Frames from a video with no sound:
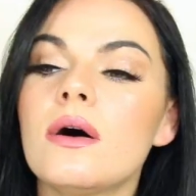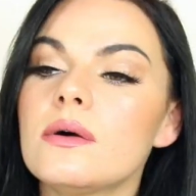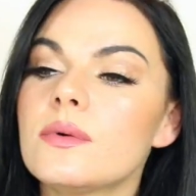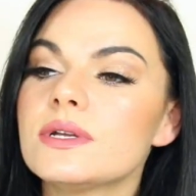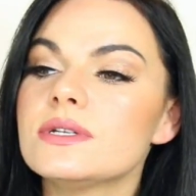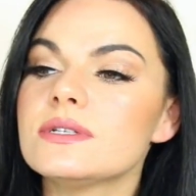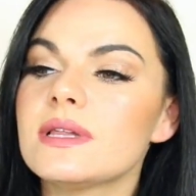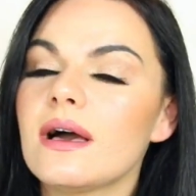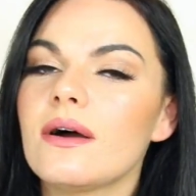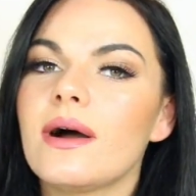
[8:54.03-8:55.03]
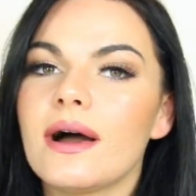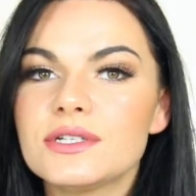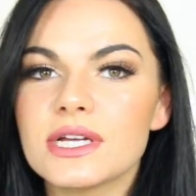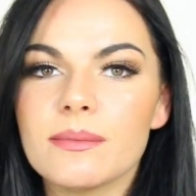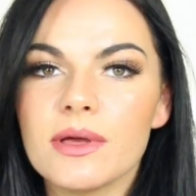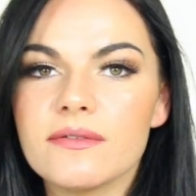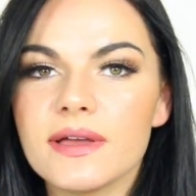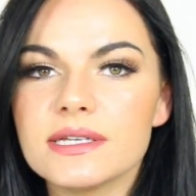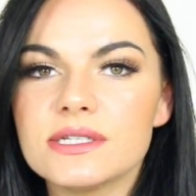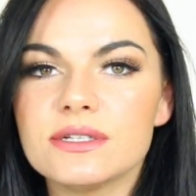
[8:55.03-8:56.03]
oh, I want to do that, oh, how do you get motivated